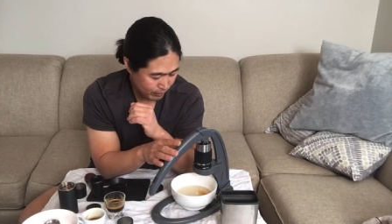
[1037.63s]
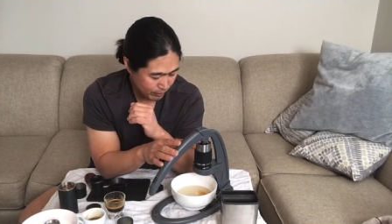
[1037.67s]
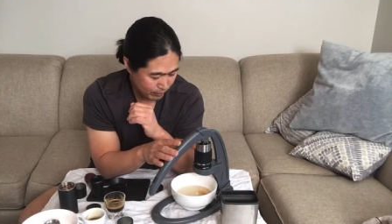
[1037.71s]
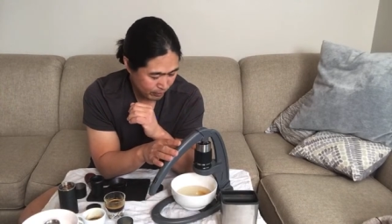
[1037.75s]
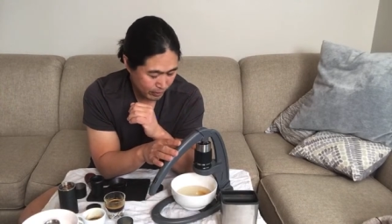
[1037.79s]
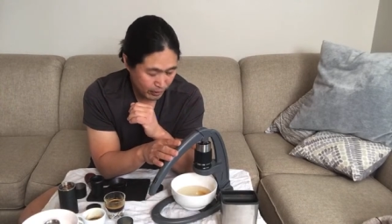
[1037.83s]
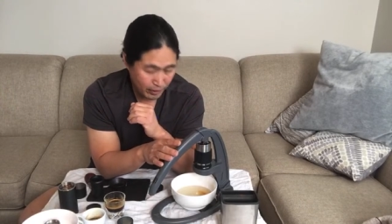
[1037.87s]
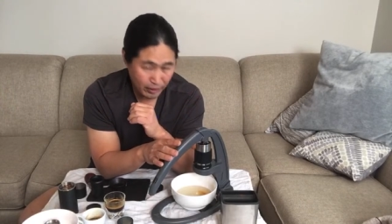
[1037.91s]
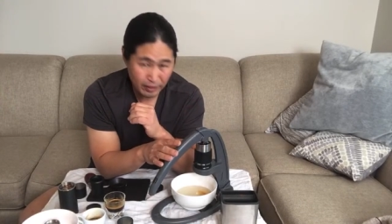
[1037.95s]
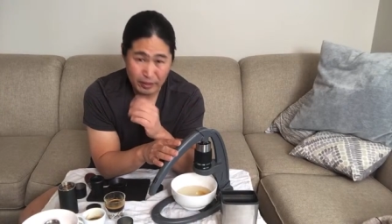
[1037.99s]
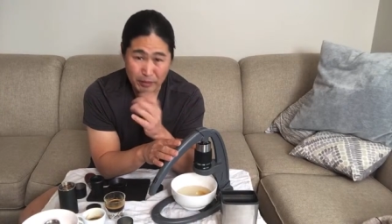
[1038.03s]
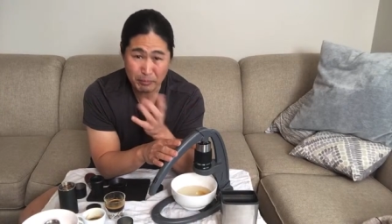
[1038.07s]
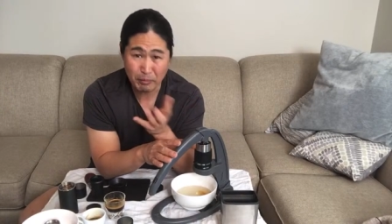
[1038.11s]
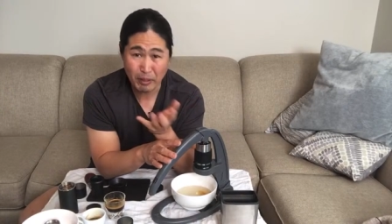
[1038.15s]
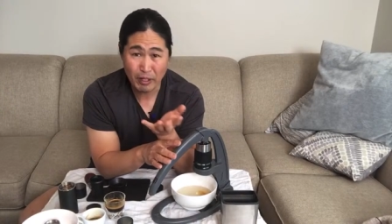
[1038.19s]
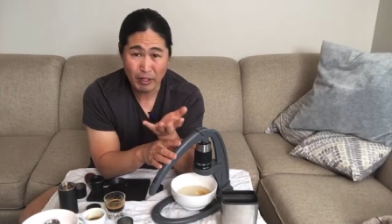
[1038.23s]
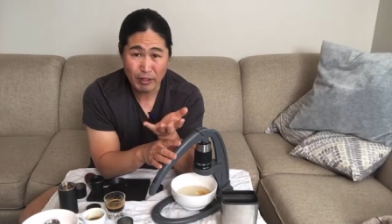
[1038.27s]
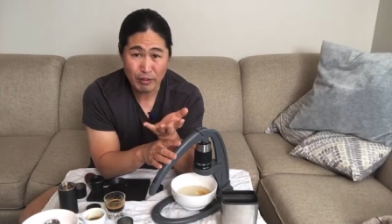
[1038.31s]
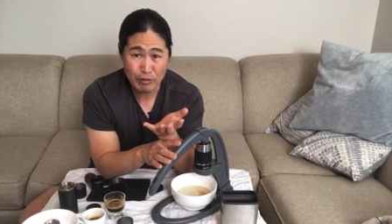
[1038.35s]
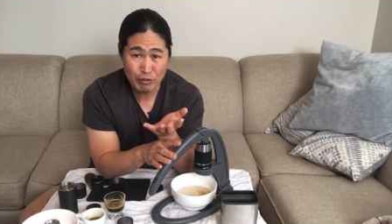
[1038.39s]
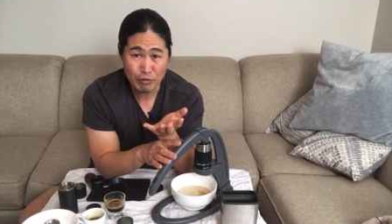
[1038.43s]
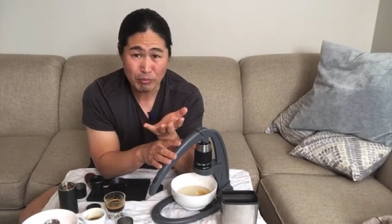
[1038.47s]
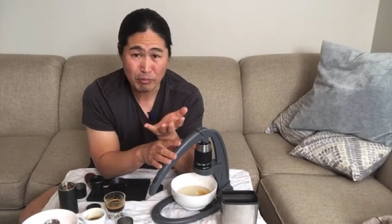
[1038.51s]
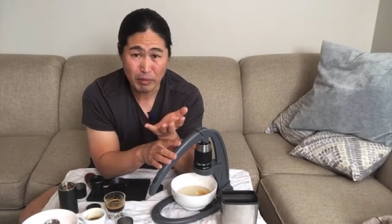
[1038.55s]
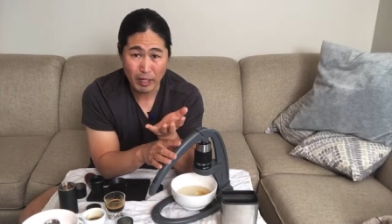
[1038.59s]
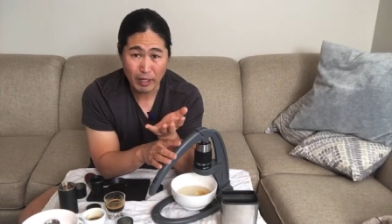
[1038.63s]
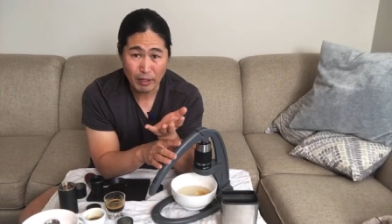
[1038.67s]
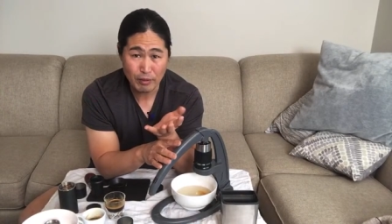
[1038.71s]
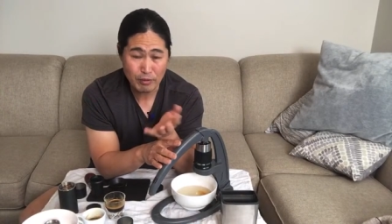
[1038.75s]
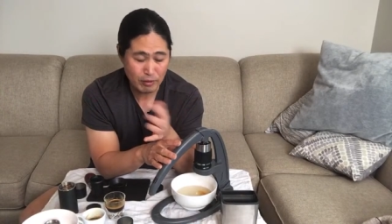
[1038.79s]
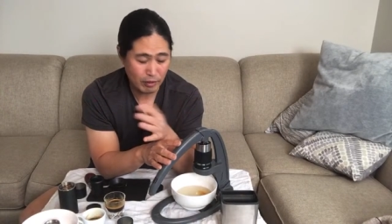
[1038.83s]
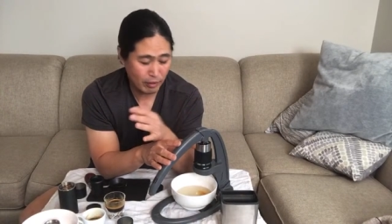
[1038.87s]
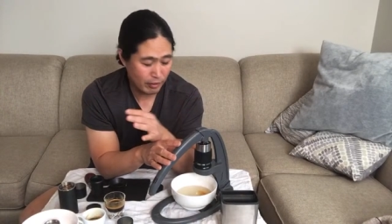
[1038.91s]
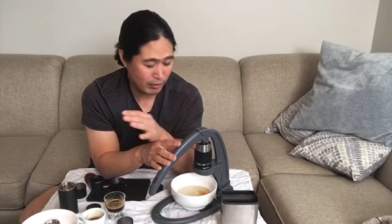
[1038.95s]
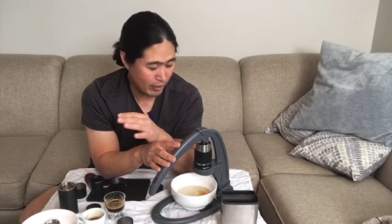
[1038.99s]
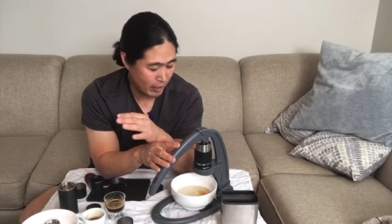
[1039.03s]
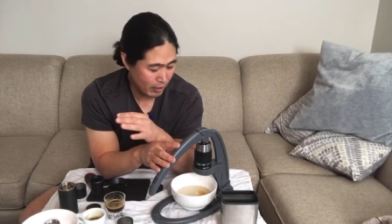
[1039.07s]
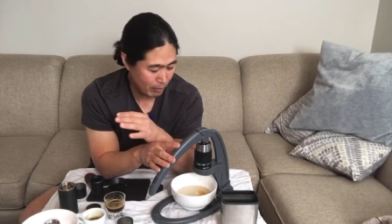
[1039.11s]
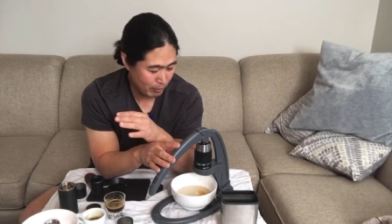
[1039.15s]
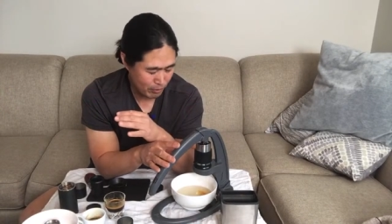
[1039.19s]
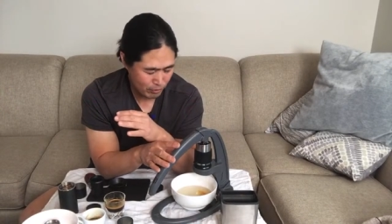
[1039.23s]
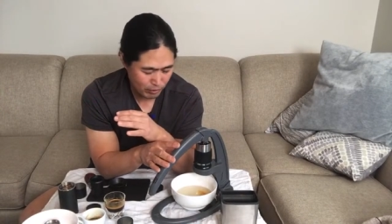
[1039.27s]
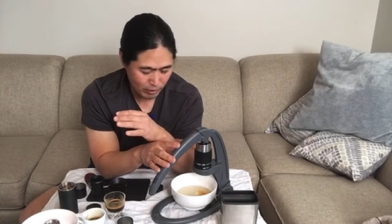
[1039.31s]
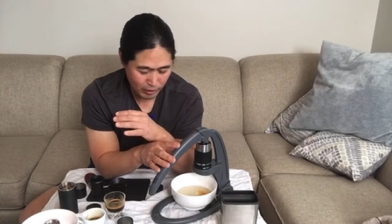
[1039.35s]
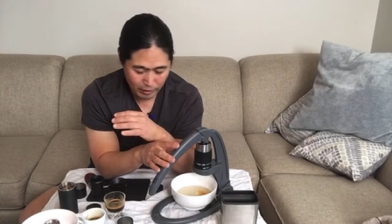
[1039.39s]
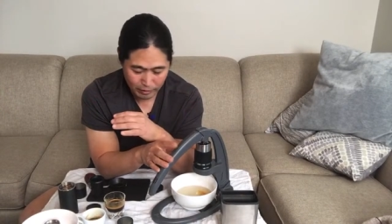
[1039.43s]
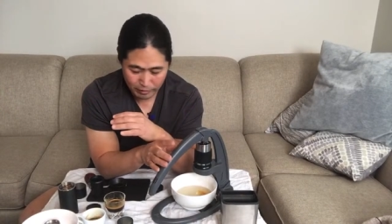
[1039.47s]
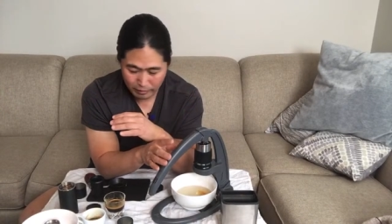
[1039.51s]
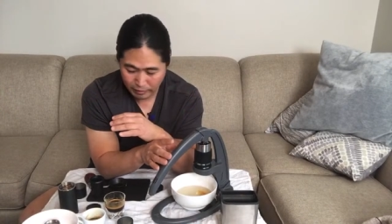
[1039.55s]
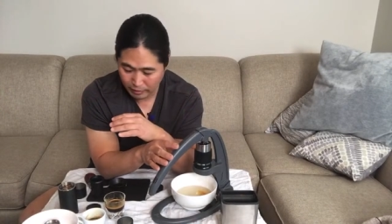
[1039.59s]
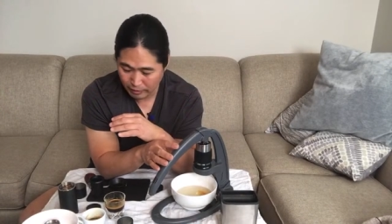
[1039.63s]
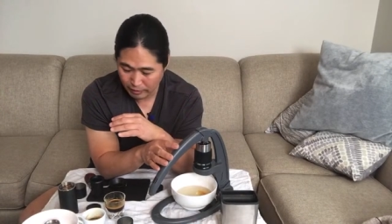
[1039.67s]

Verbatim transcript: okay, it's about one hundred bucks on Amazon.